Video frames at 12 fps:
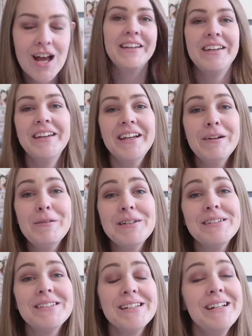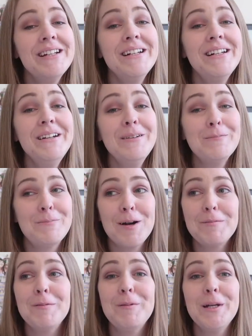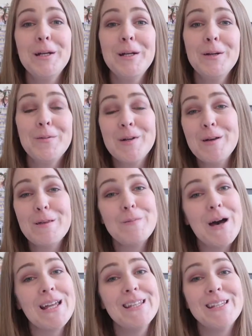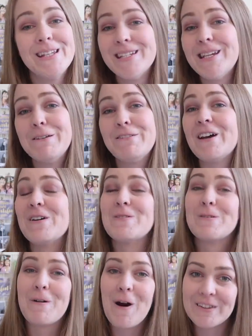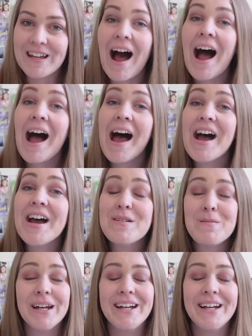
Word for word: He was in probably one of the best Disney films of all time,